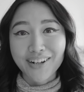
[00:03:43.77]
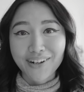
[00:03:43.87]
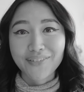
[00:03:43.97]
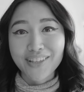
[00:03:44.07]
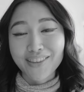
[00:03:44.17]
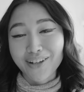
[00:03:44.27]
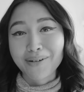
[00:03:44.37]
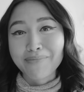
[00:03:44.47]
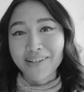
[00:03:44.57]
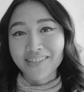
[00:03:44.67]
of the
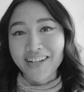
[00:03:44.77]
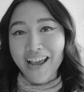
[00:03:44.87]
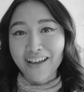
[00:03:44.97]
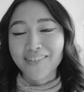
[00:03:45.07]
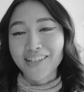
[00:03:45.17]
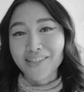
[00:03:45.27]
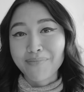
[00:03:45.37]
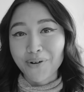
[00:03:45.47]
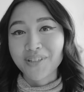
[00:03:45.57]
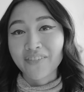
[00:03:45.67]
therapist to have these
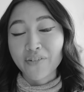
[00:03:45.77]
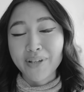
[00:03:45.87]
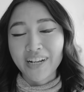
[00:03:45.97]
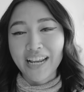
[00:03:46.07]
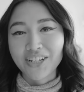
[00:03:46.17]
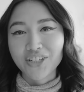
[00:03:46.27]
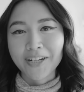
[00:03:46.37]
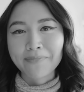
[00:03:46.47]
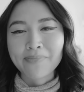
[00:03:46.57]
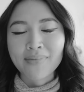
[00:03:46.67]
modes of communication.